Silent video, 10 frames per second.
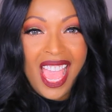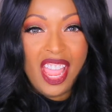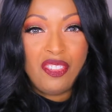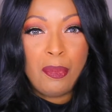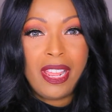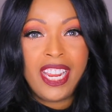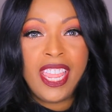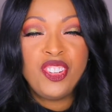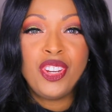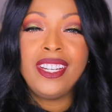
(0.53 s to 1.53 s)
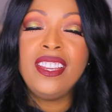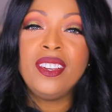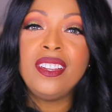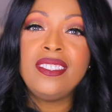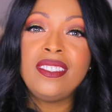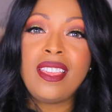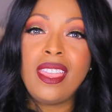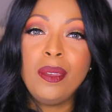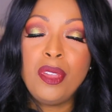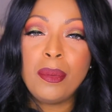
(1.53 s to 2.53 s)
Hi everybody, Adrienne here, and
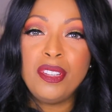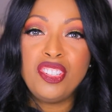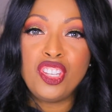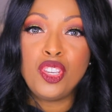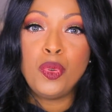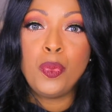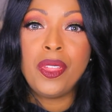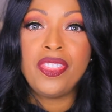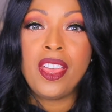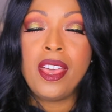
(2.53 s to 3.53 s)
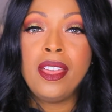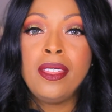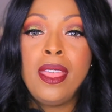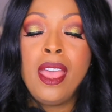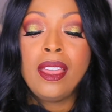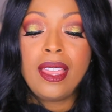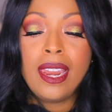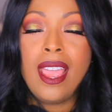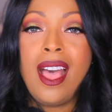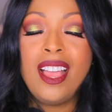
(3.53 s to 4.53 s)
today I'm coming to you with a
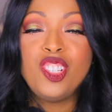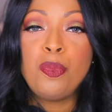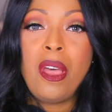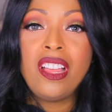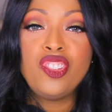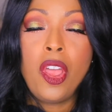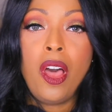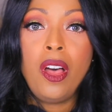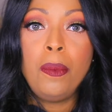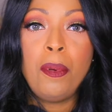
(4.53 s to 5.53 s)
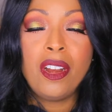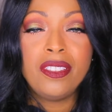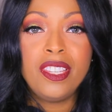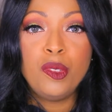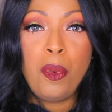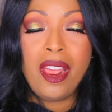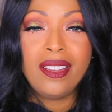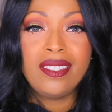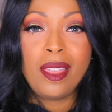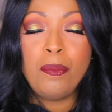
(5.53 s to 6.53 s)
kind of hodgepodge haul. Part of these
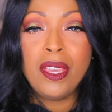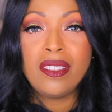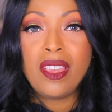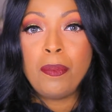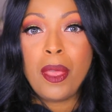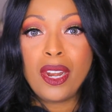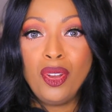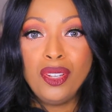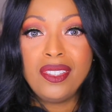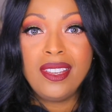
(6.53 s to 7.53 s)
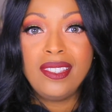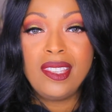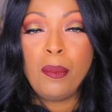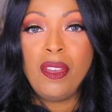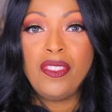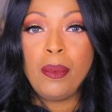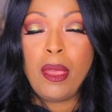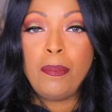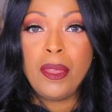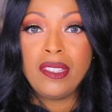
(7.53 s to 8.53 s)
products I picked up at Ulta, some of them
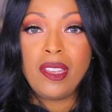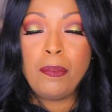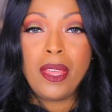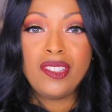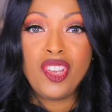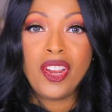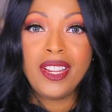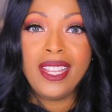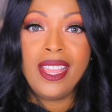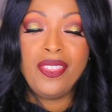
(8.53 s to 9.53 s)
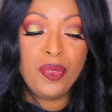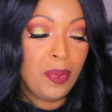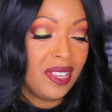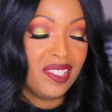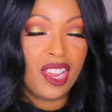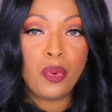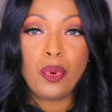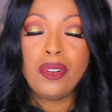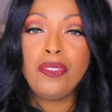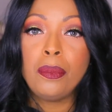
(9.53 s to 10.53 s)
I picked up at Target, and the rest I
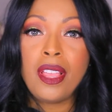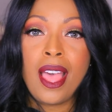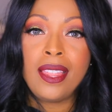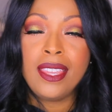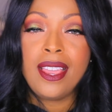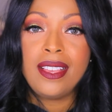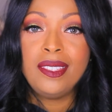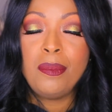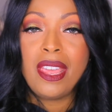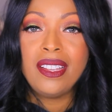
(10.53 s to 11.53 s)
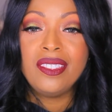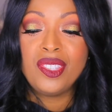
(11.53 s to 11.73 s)
ordered from Kylie Cosmetics.